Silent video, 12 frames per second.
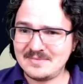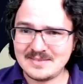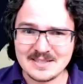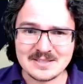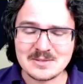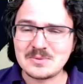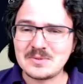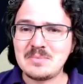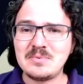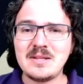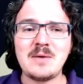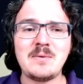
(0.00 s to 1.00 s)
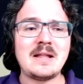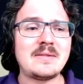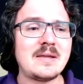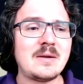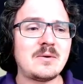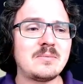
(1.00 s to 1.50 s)
doesn't really play well, I
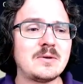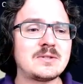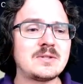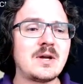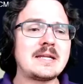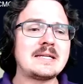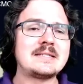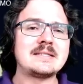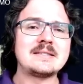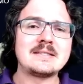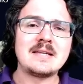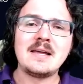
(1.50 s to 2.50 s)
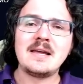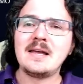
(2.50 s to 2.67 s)
think, with most audiences.